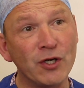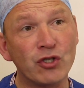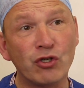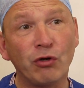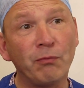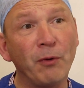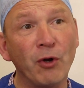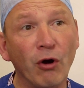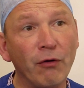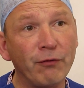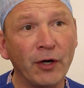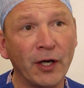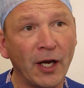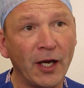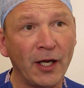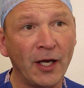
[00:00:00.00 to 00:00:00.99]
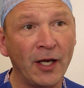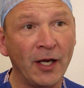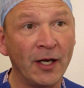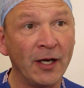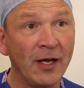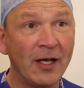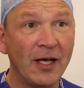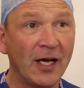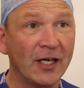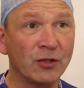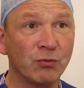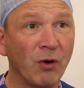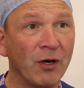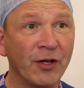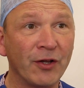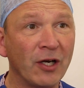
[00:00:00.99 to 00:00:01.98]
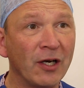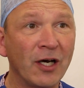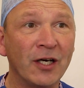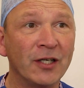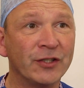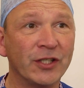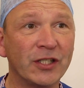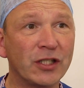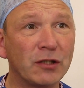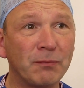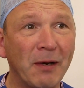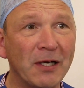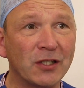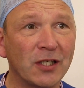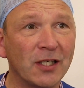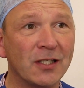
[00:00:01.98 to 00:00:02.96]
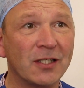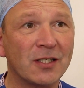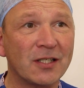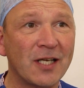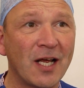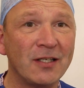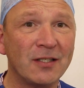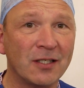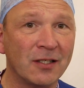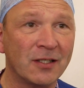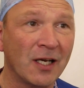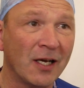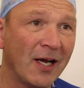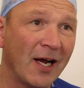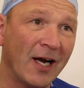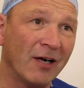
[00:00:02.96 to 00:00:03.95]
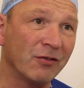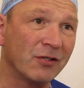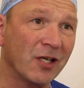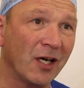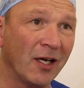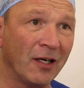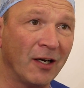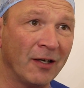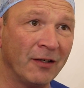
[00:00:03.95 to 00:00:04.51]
we should be offering it here as one of the largest specialist centres outside